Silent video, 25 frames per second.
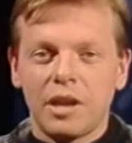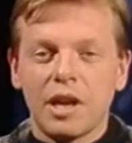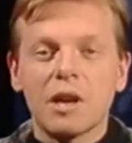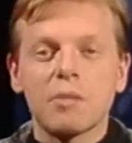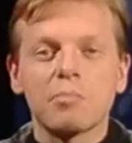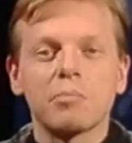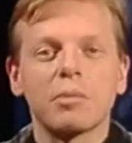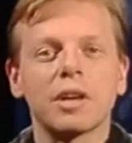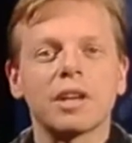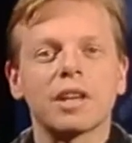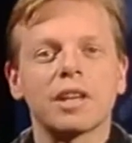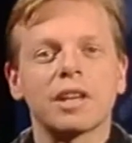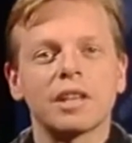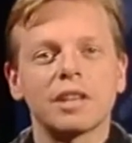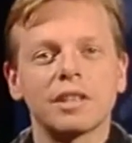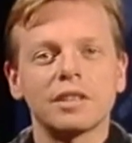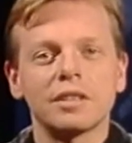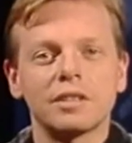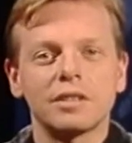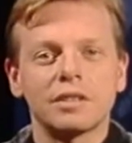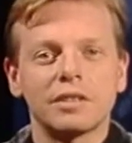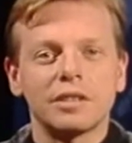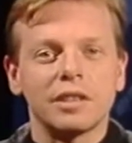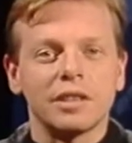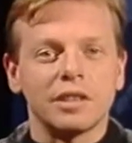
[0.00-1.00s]
My
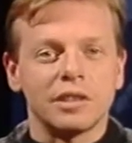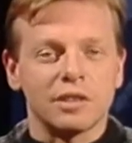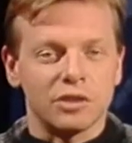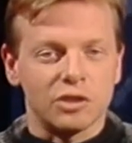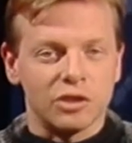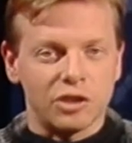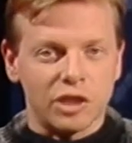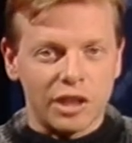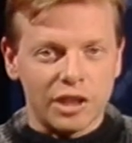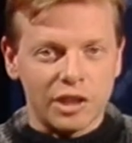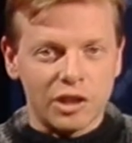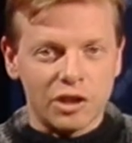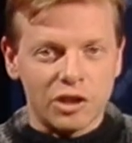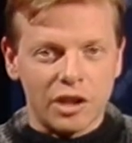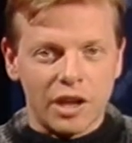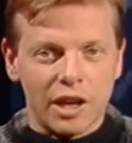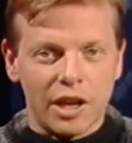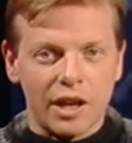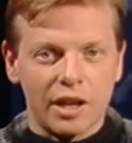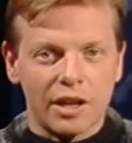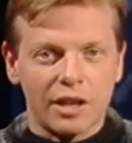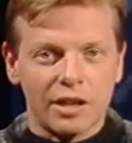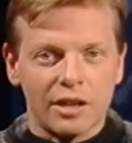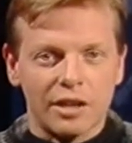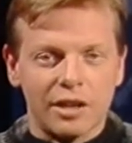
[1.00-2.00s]
guest is Jennie
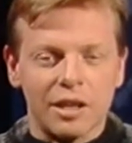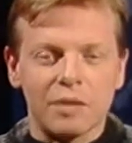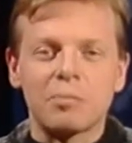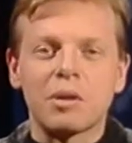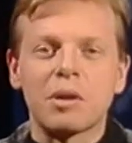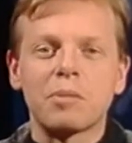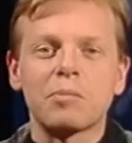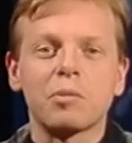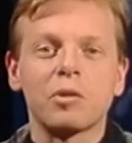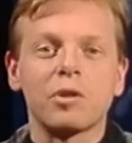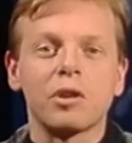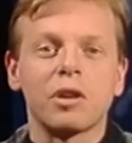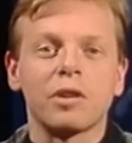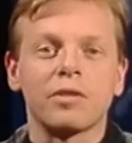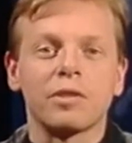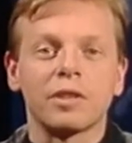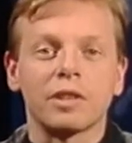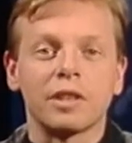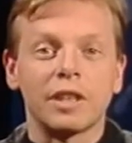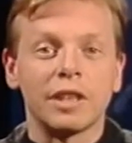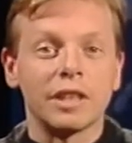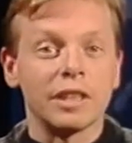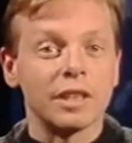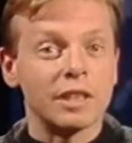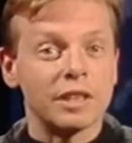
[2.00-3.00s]
Jack, a member of the
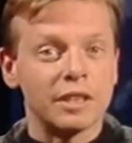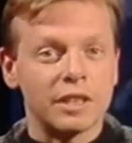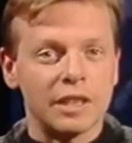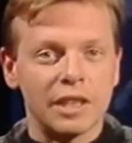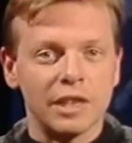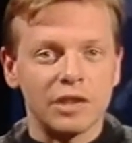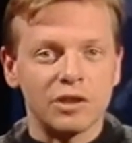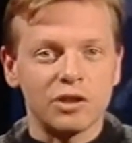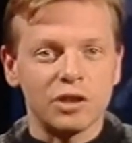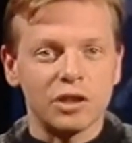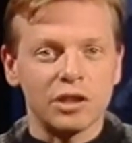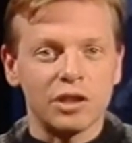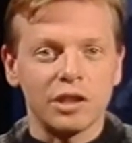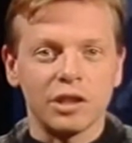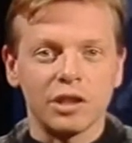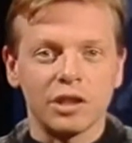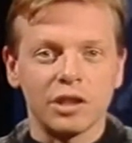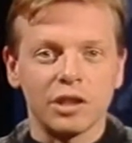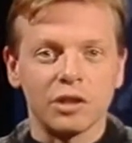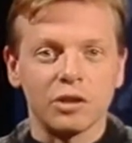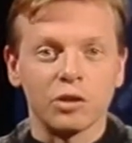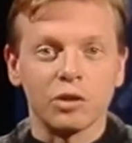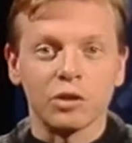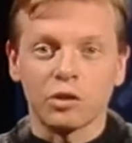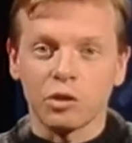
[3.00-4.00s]
Tlingit Nation
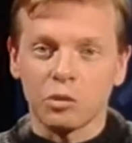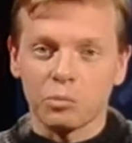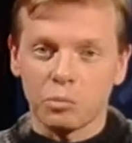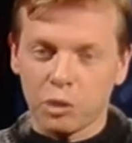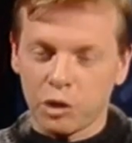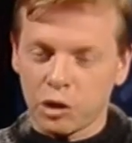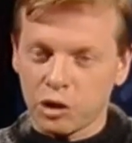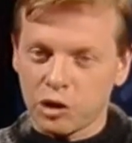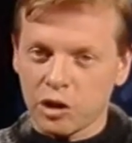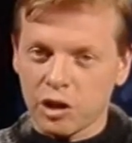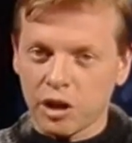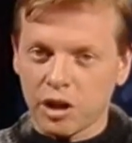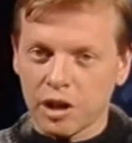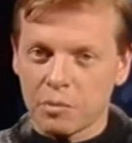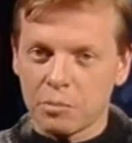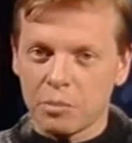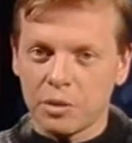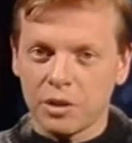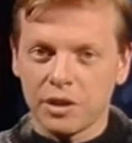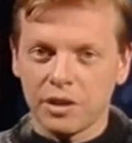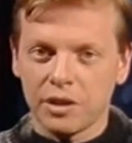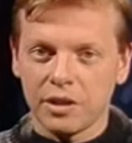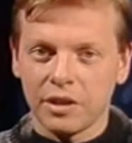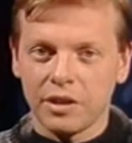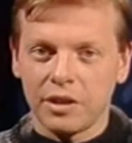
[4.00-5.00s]
in northern British
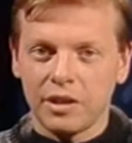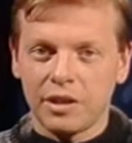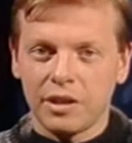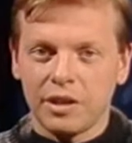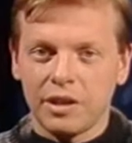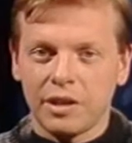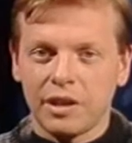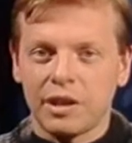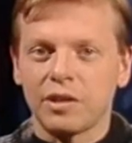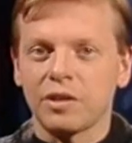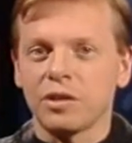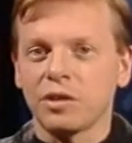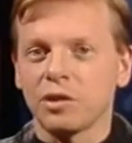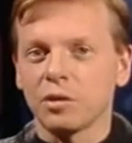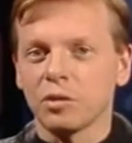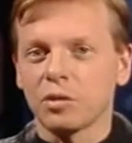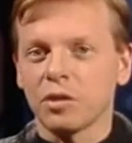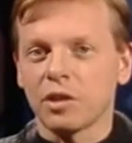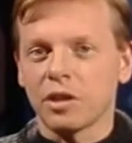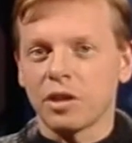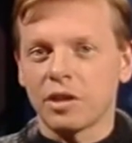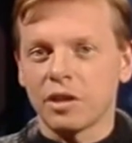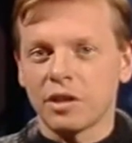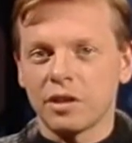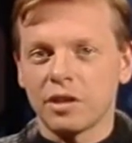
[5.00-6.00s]
Columbia and the
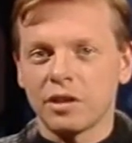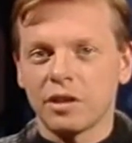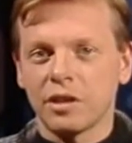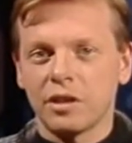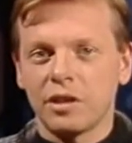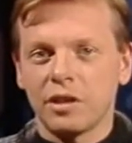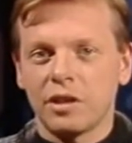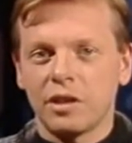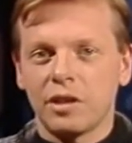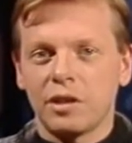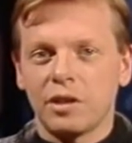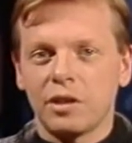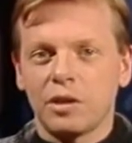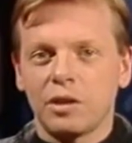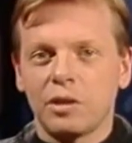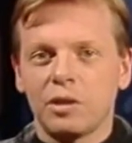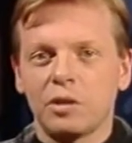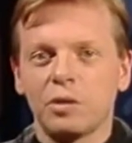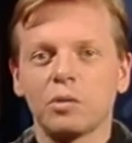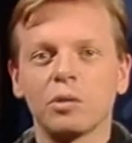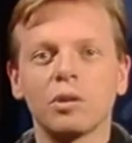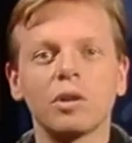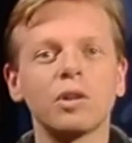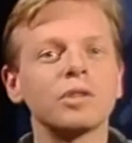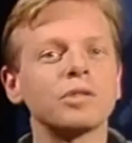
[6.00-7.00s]
Yukon,
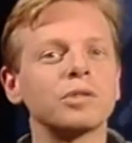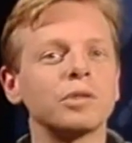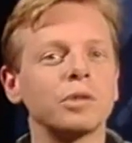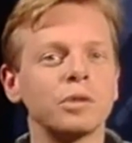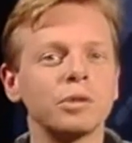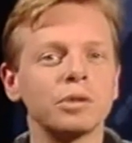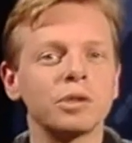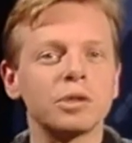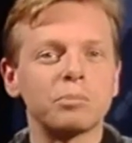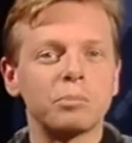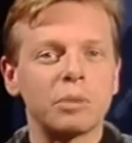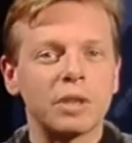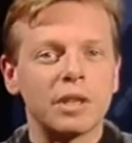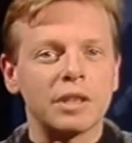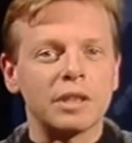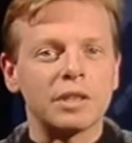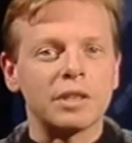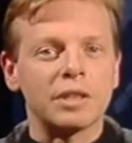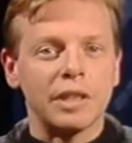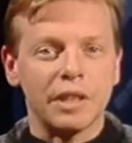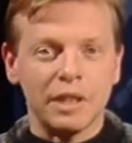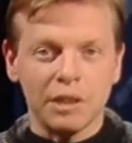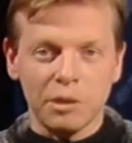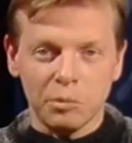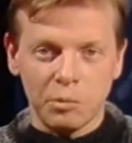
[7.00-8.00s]
who also spent
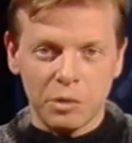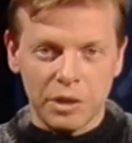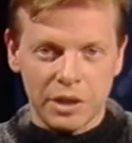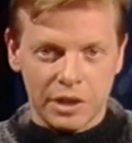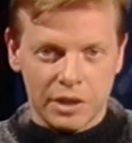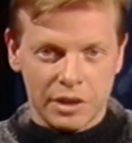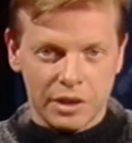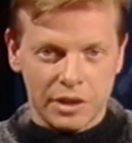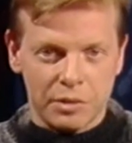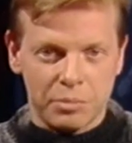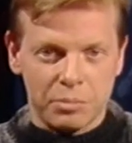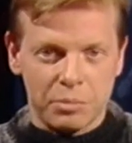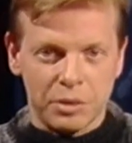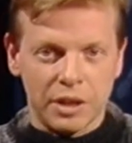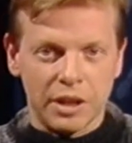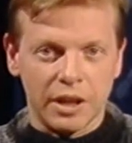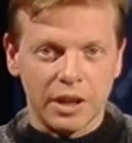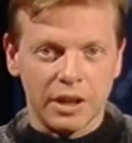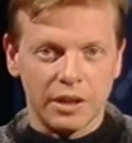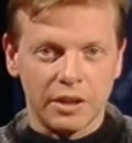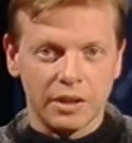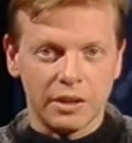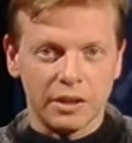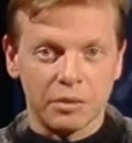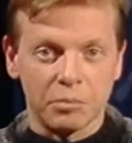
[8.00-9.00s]
10 weeks
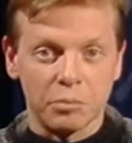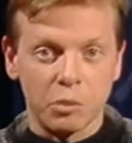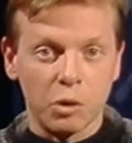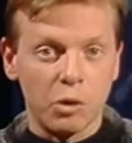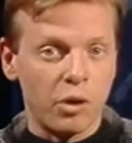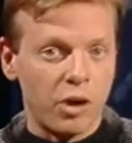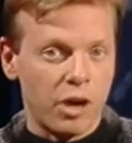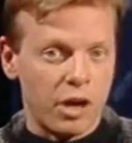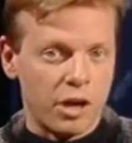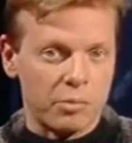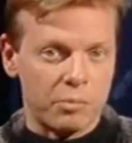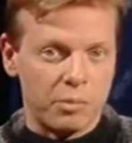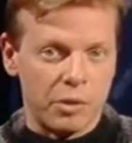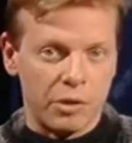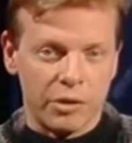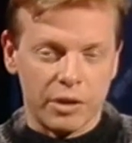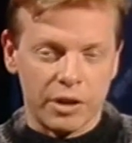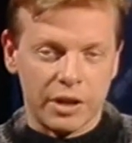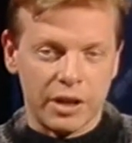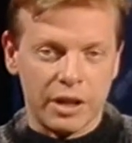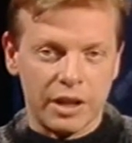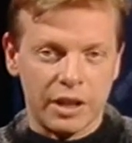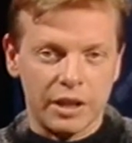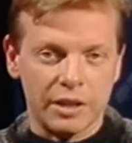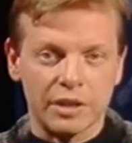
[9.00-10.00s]
behind the Mohawk
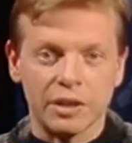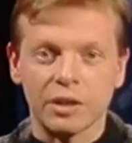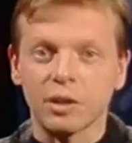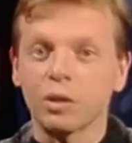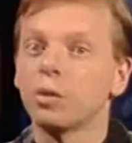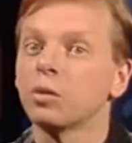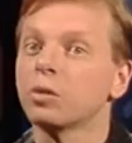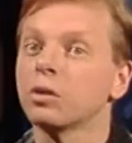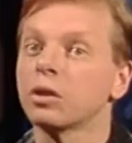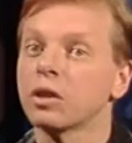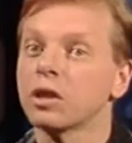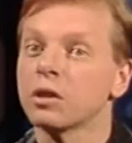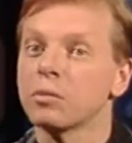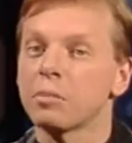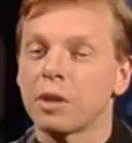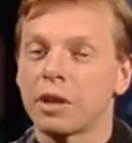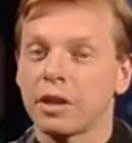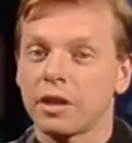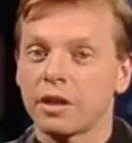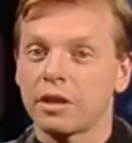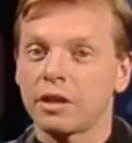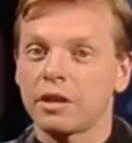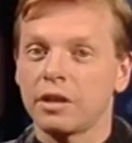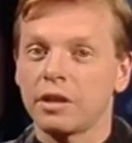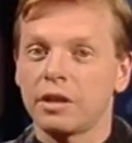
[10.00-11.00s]
barricades in Oka,
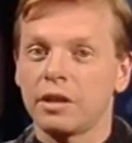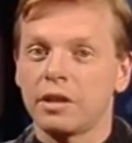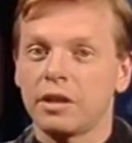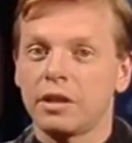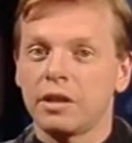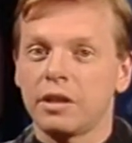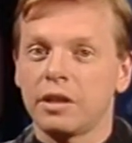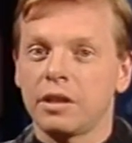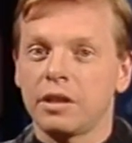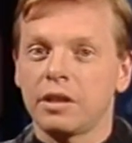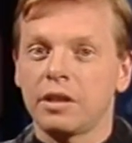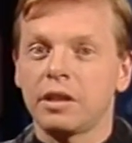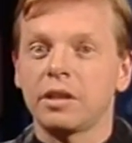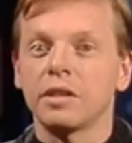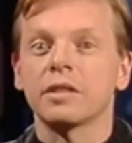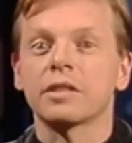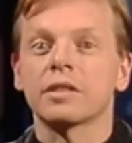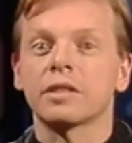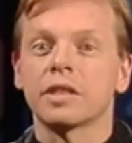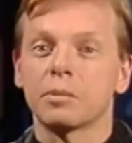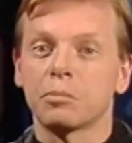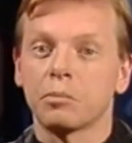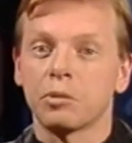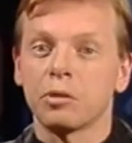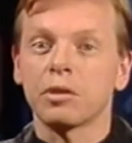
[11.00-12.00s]
Quebec in the
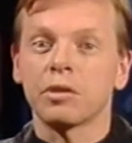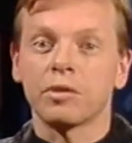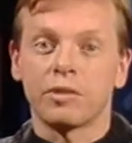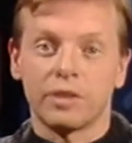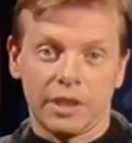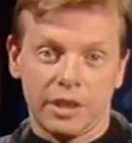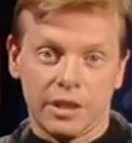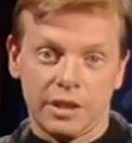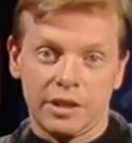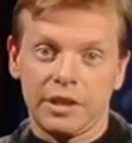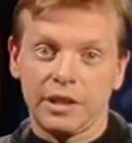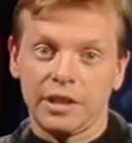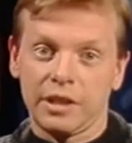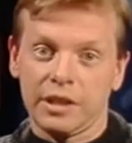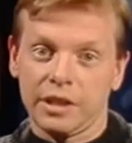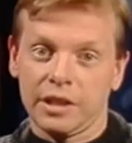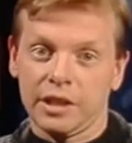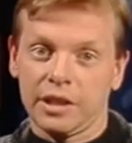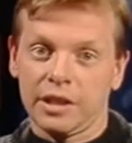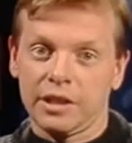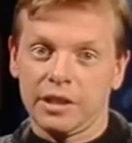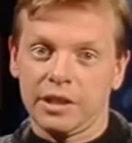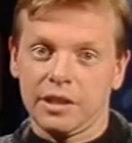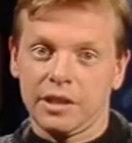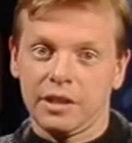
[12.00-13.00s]
summer of
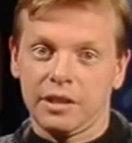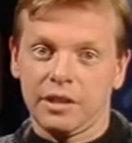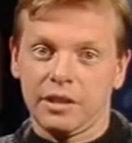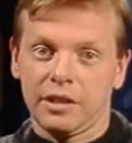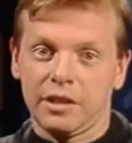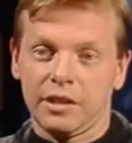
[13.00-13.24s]
1990.